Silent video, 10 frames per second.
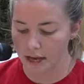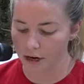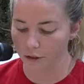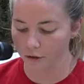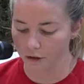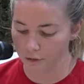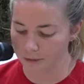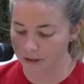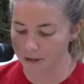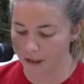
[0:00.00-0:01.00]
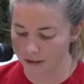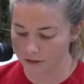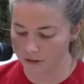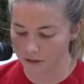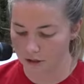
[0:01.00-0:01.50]
and other government
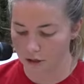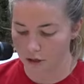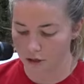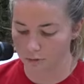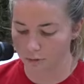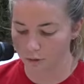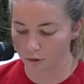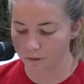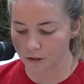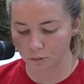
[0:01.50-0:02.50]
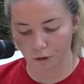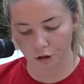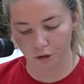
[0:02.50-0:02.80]
sites. To perform this work,